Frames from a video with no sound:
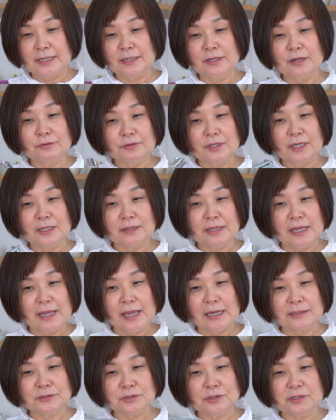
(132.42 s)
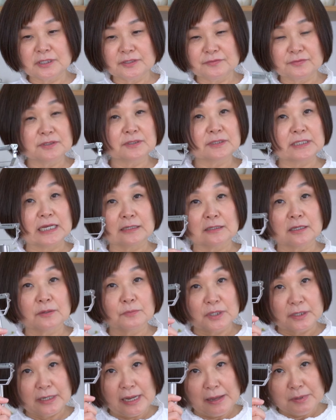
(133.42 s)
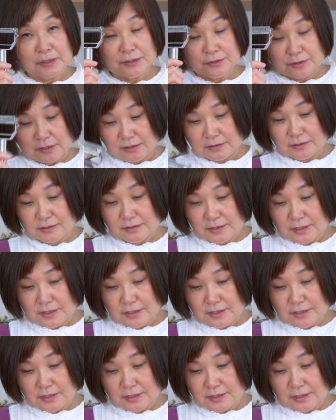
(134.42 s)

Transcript: know that they actually even sell them on Amazon.